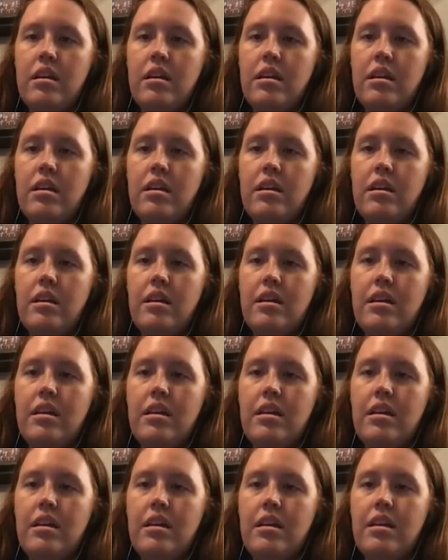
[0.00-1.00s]

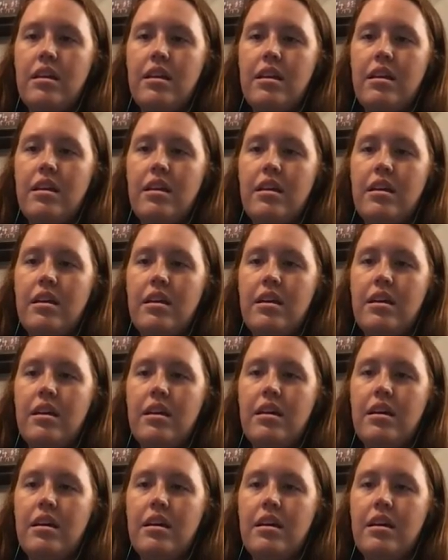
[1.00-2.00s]

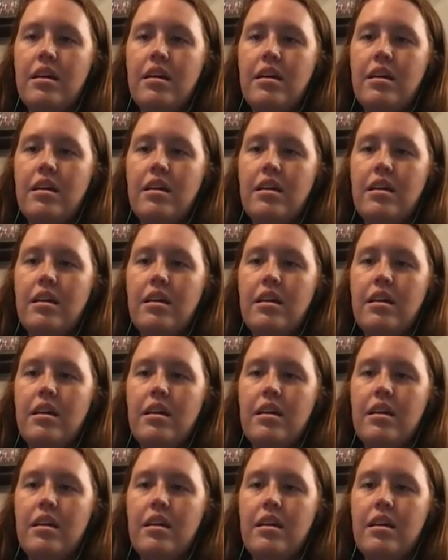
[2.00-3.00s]

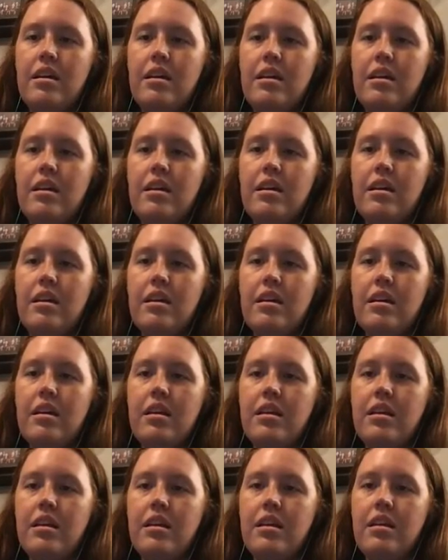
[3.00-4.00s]

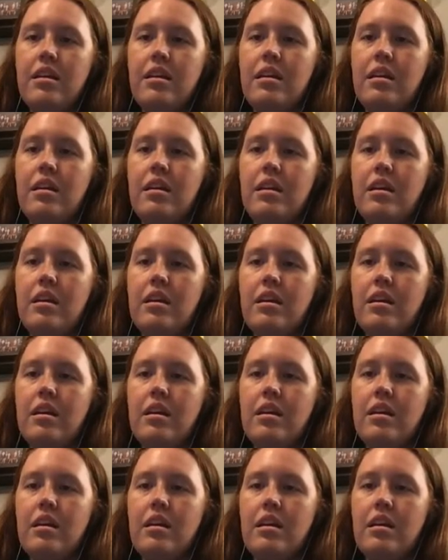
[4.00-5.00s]

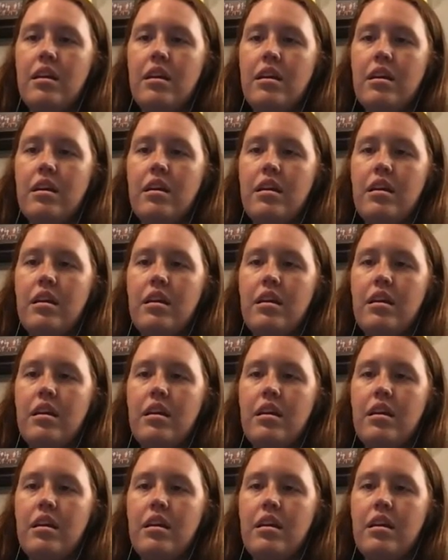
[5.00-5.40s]
(not speaking)